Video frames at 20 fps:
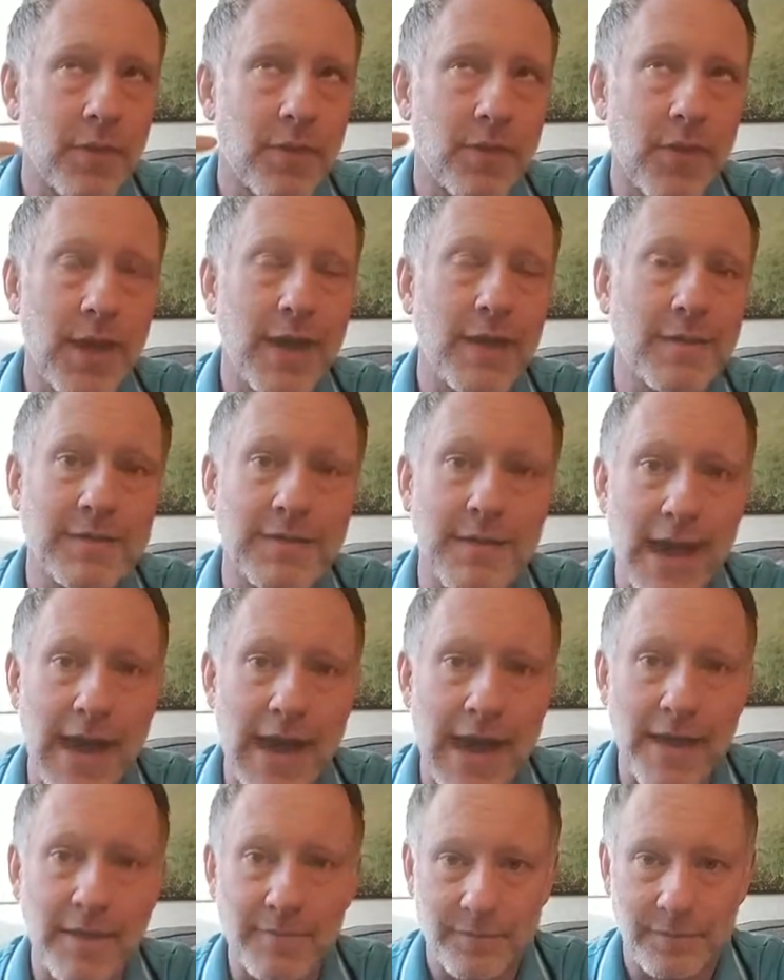thinks
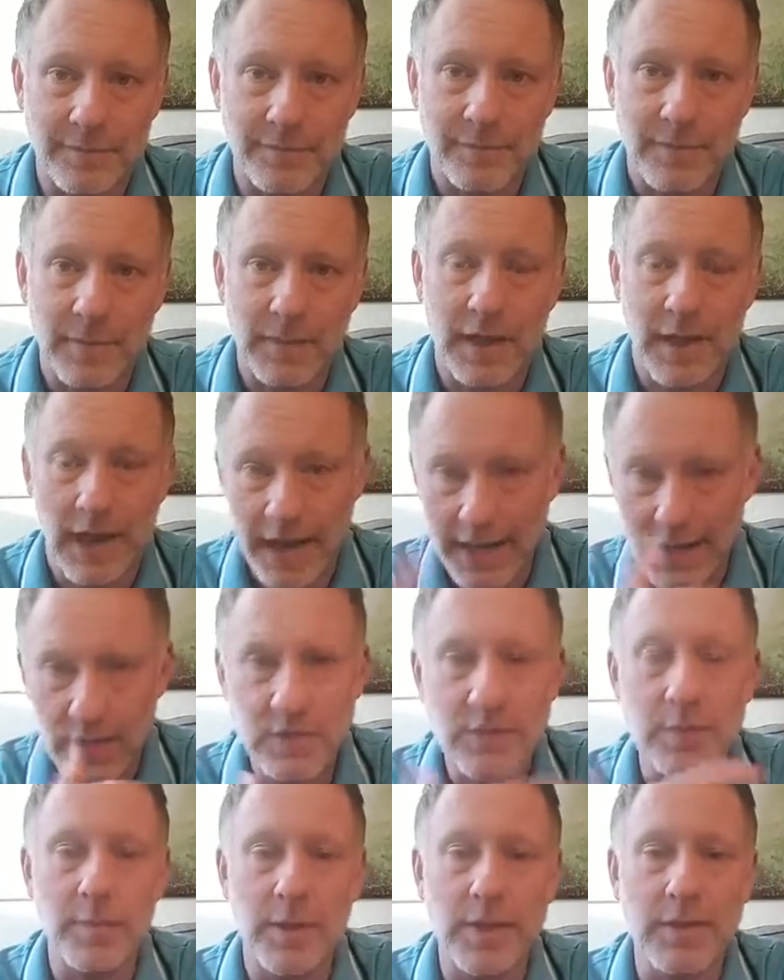that, and I
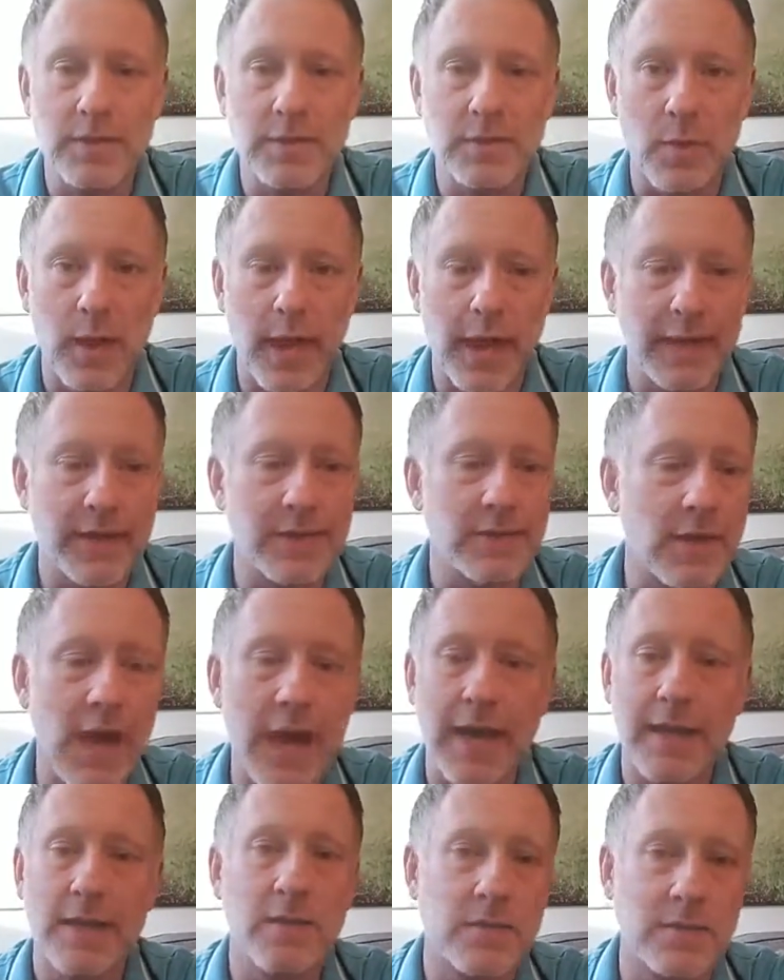used to be this way because
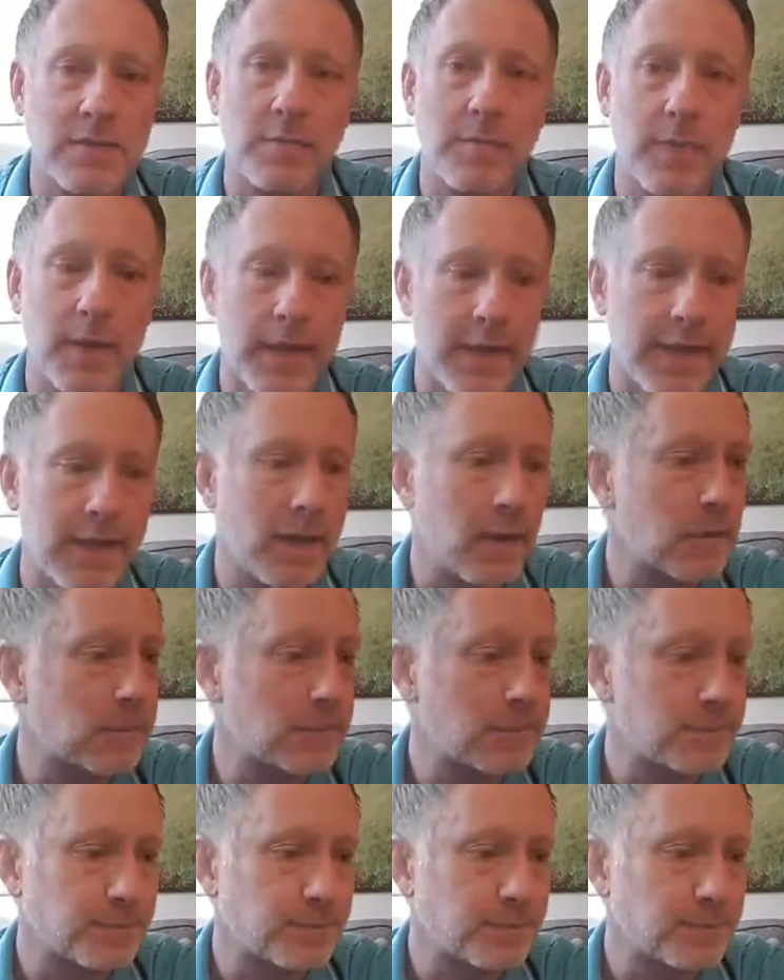I used to be,